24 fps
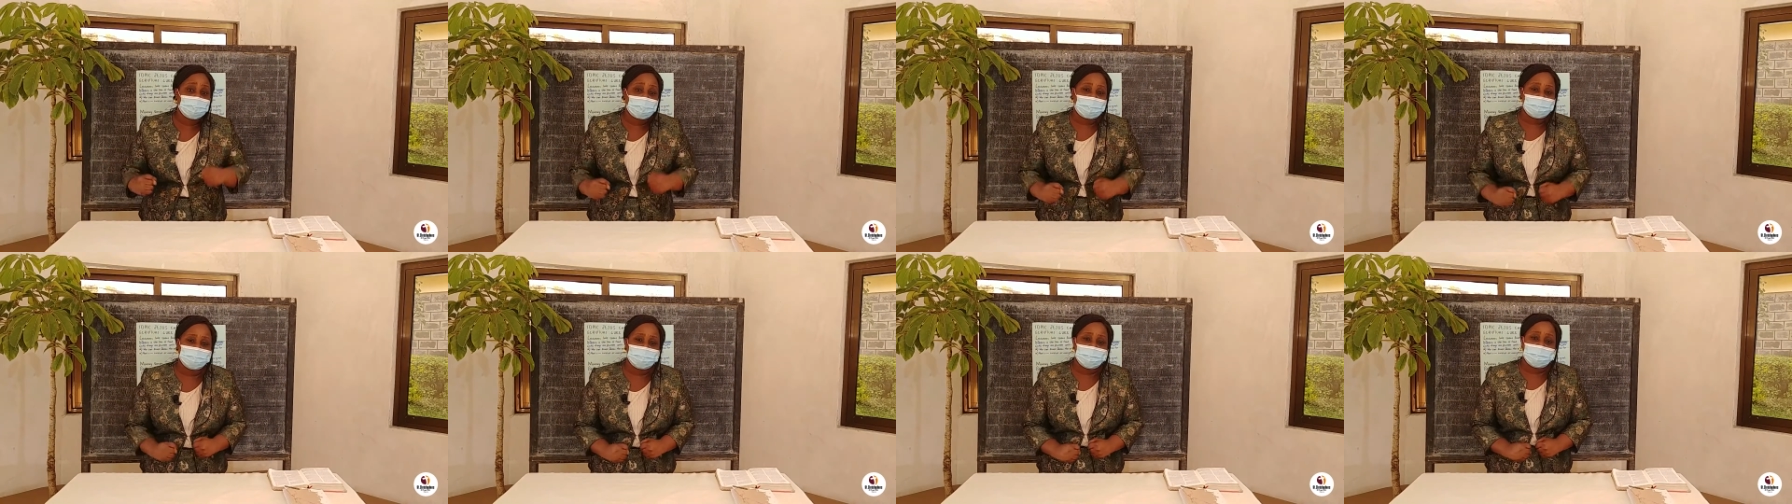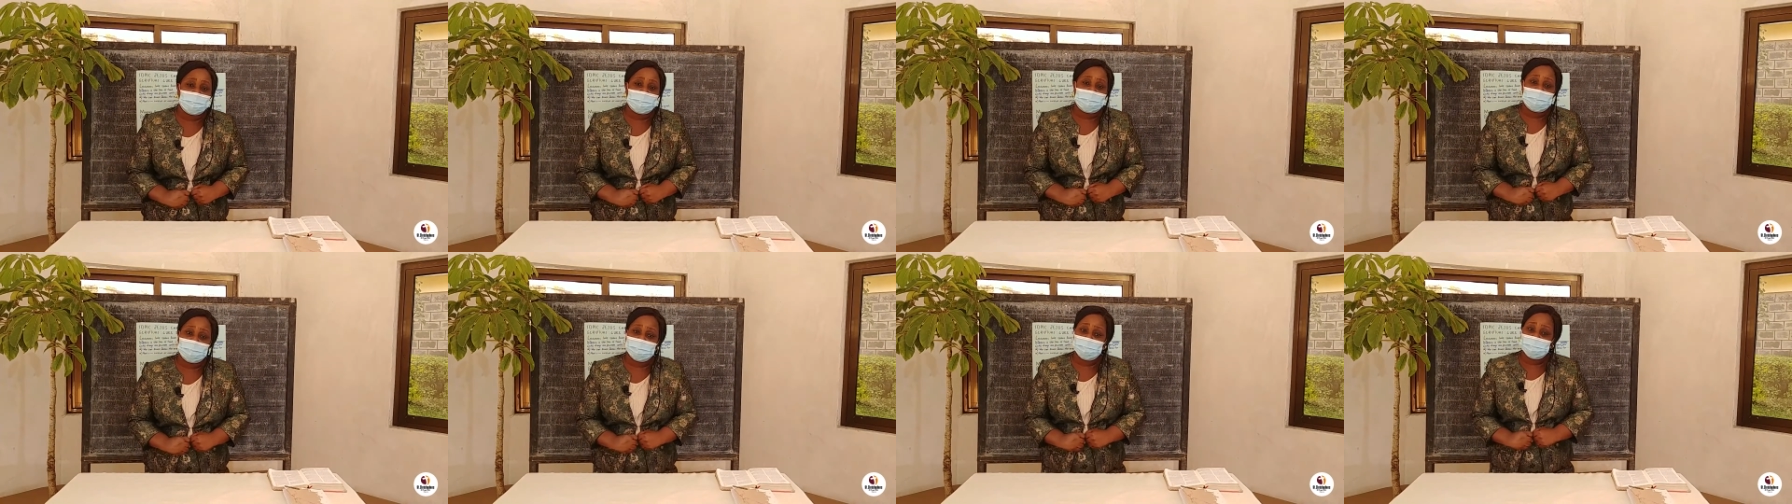
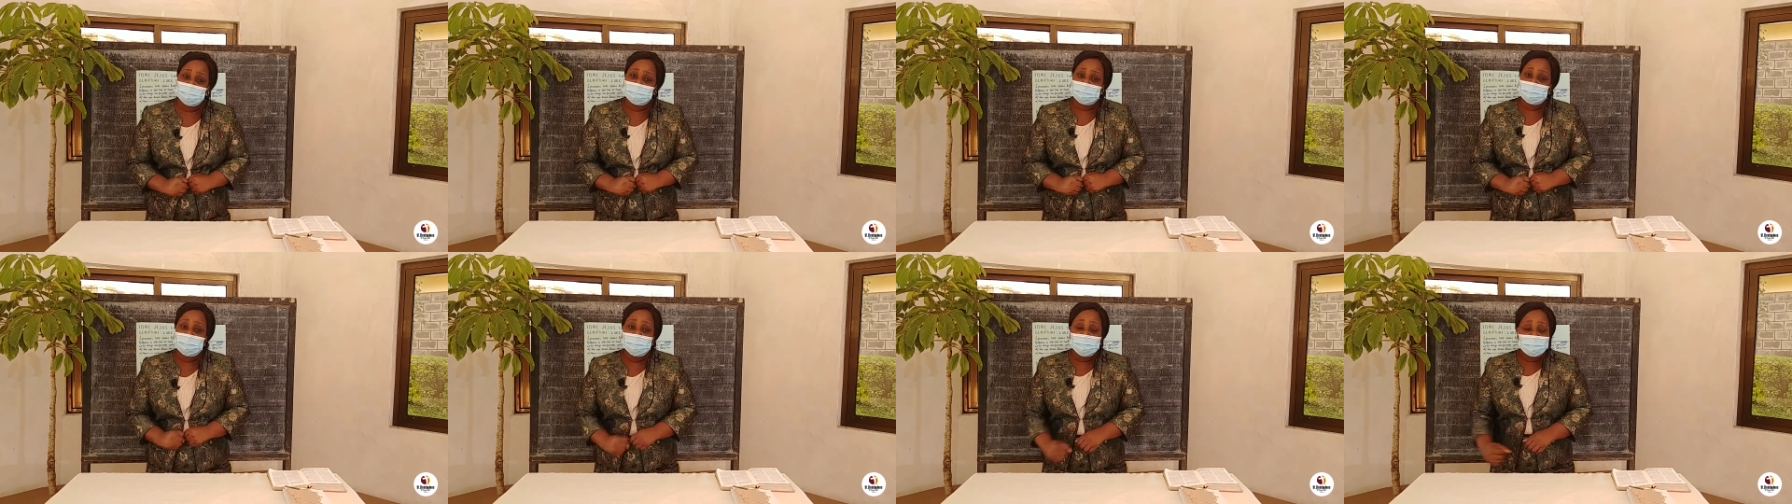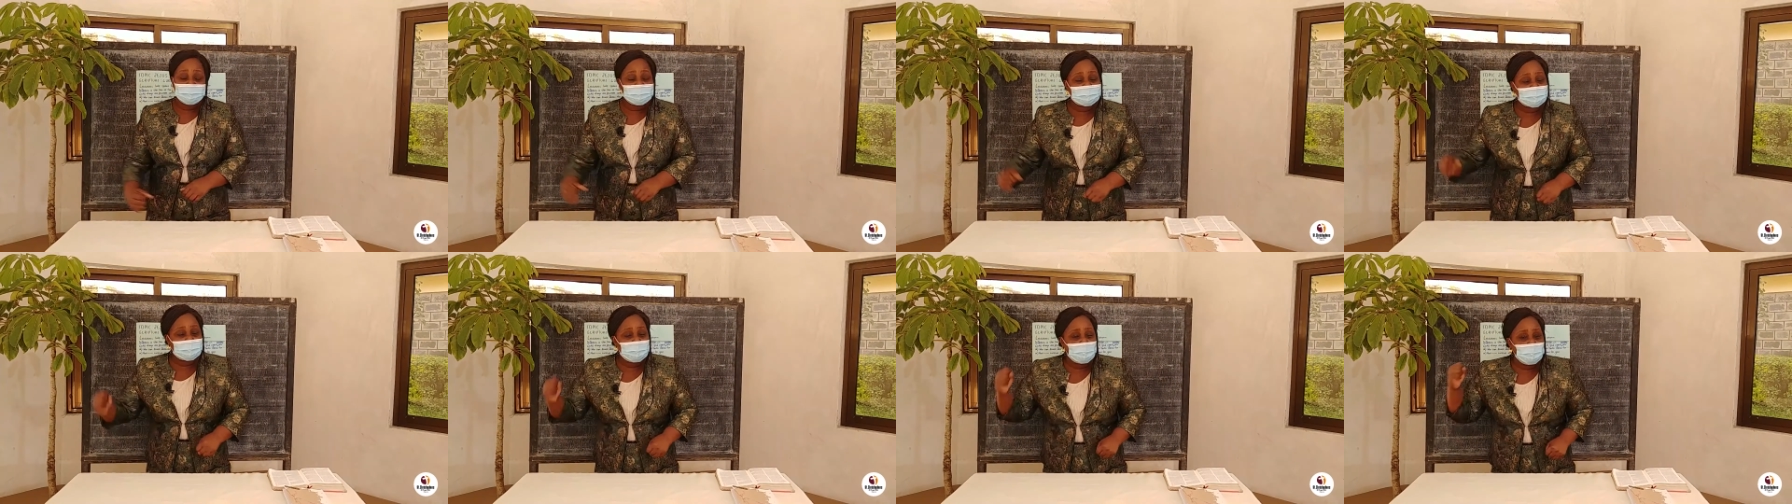obey him,
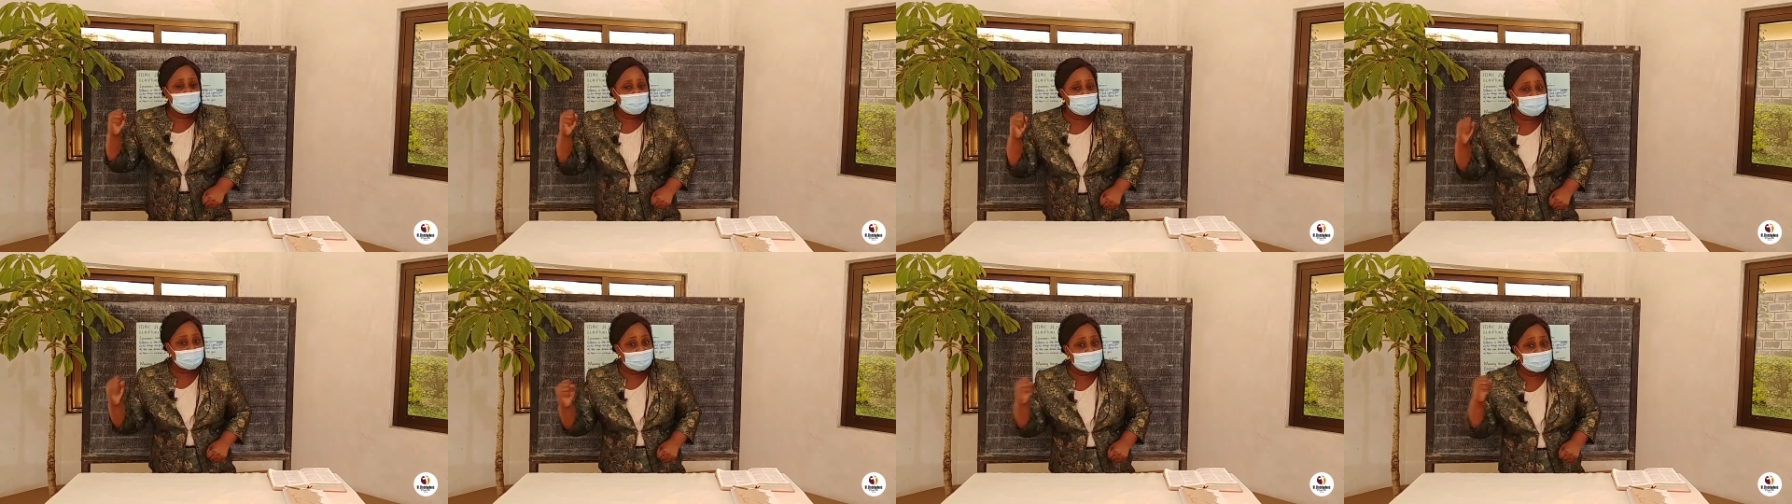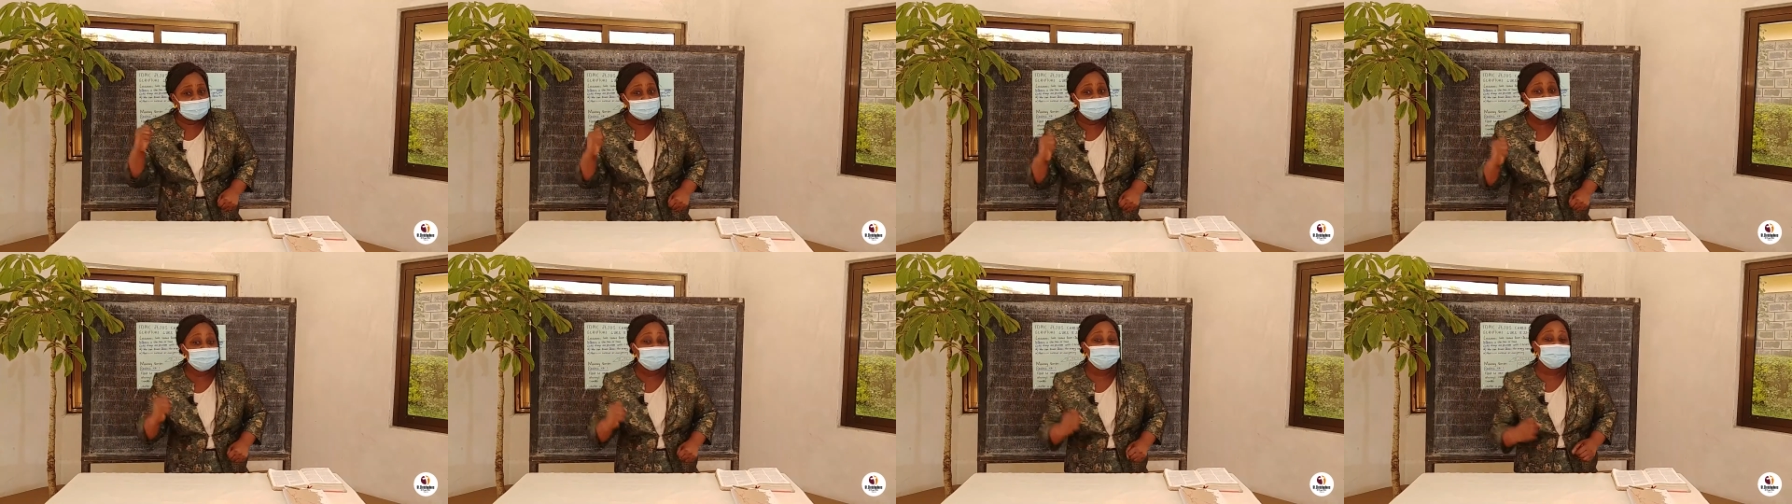the
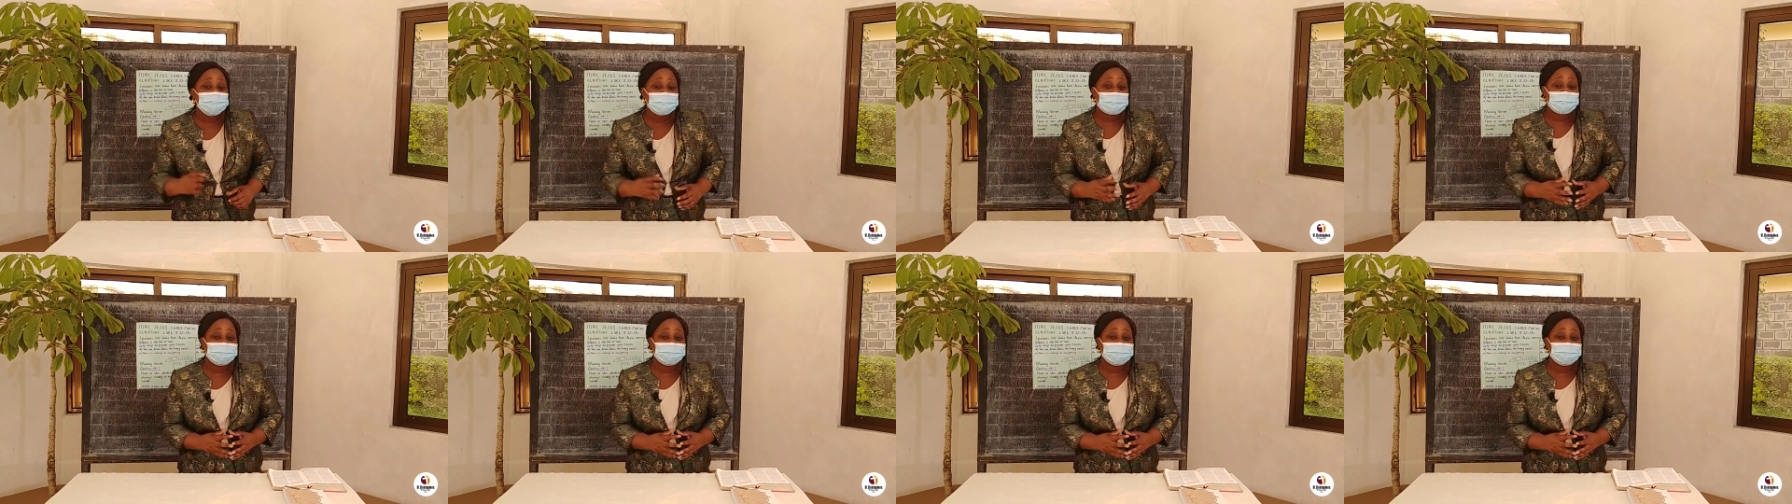wind could